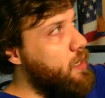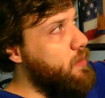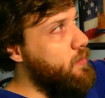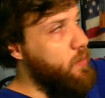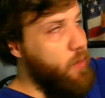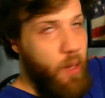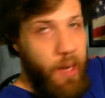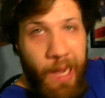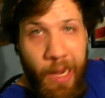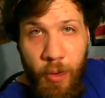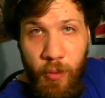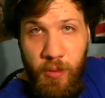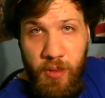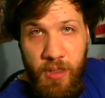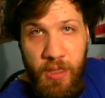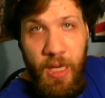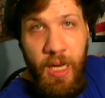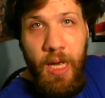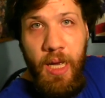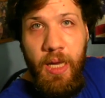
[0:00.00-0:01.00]
for
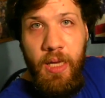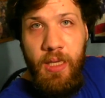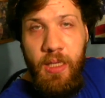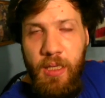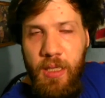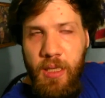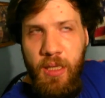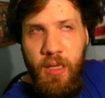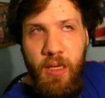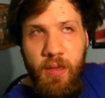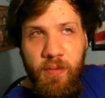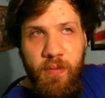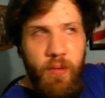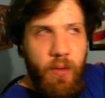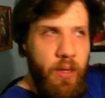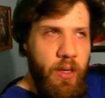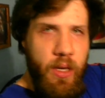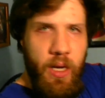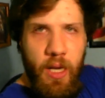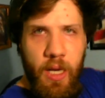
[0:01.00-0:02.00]
outside
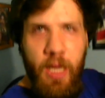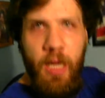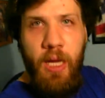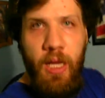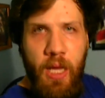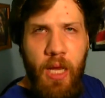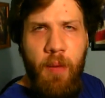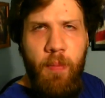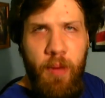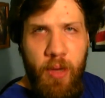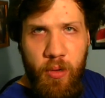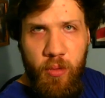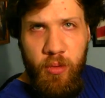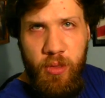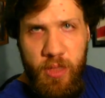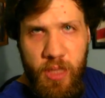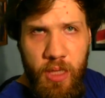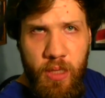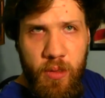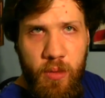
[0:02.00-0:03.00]
for you can get a better
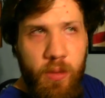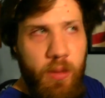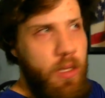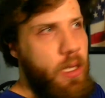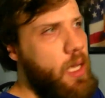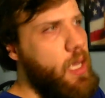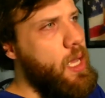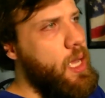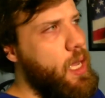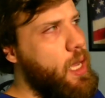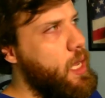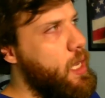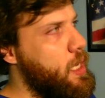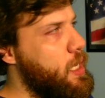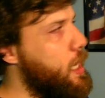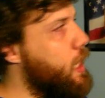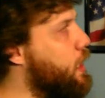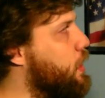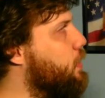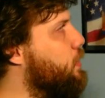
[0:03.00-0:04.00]
signal.
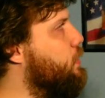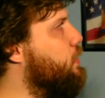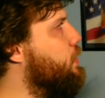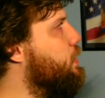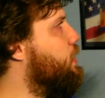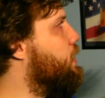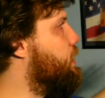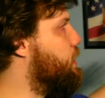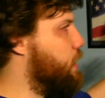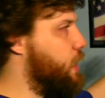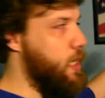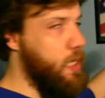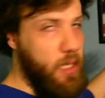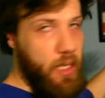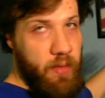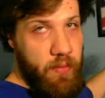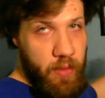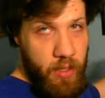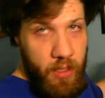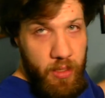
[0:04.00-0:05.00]
Now, because I
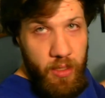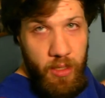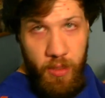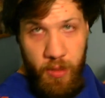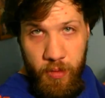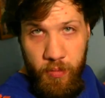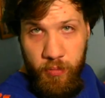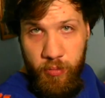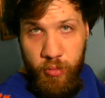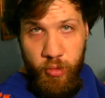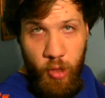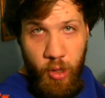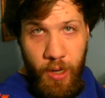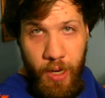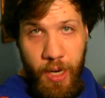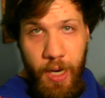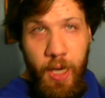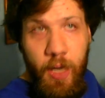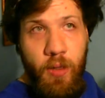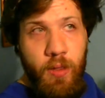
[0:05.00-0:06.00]
live in a brick
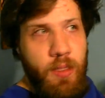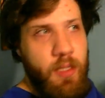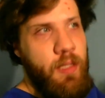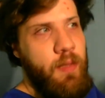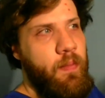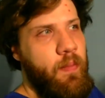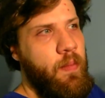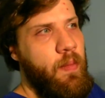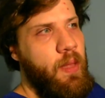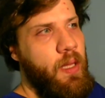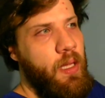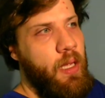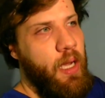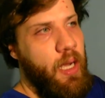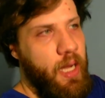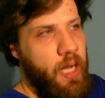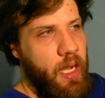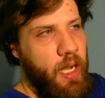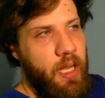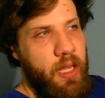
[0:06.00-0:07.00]
house,
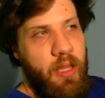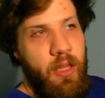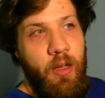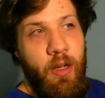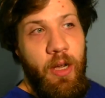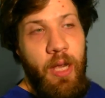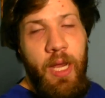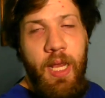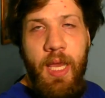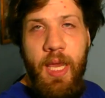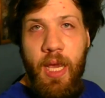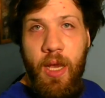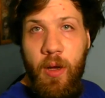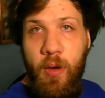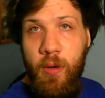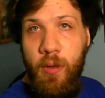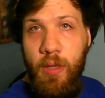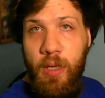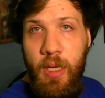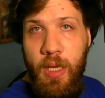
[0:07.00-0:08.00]
again, the
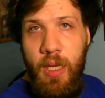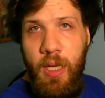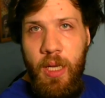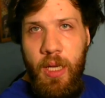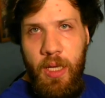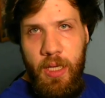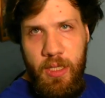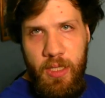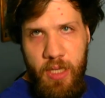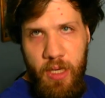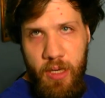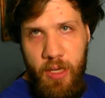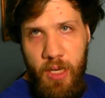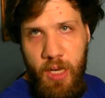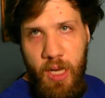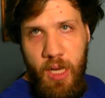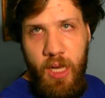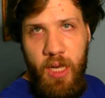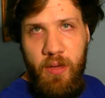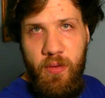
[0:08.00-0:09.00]
radio is going to
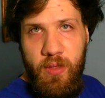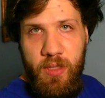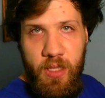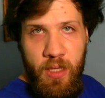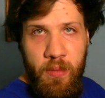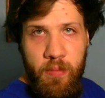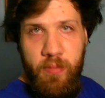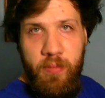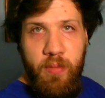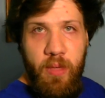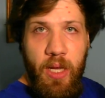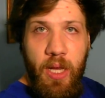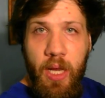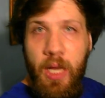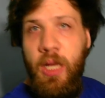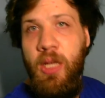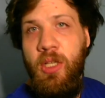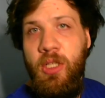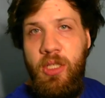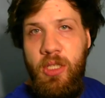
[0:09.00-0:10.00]
have some
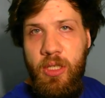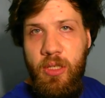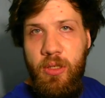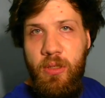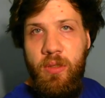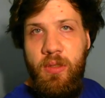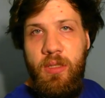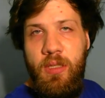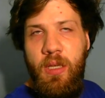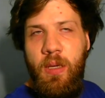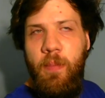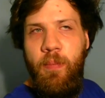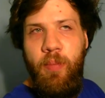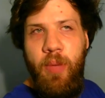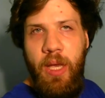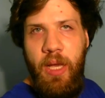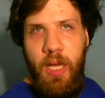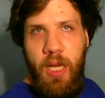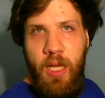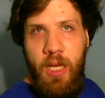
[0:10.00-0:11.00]
issues
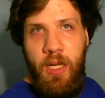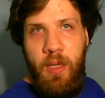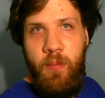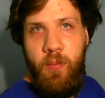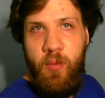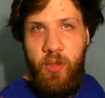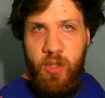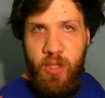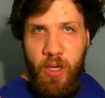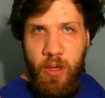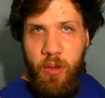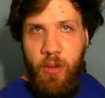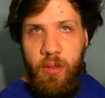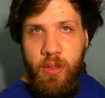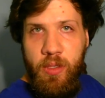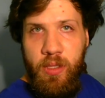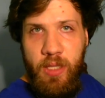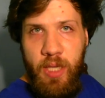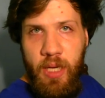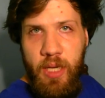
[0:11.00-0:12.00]
picking up
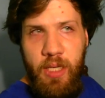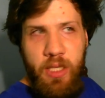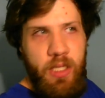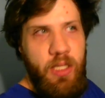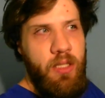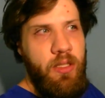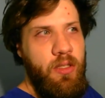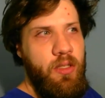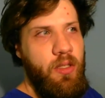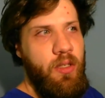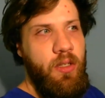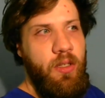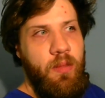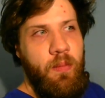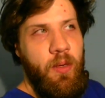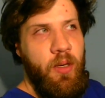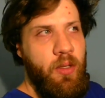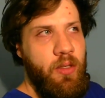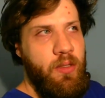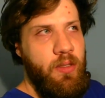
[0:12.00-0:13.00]
certain stations or
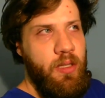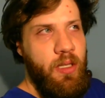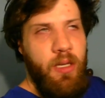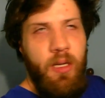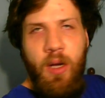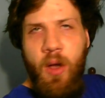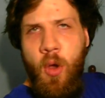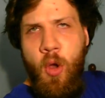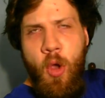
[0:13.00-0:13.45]
mostly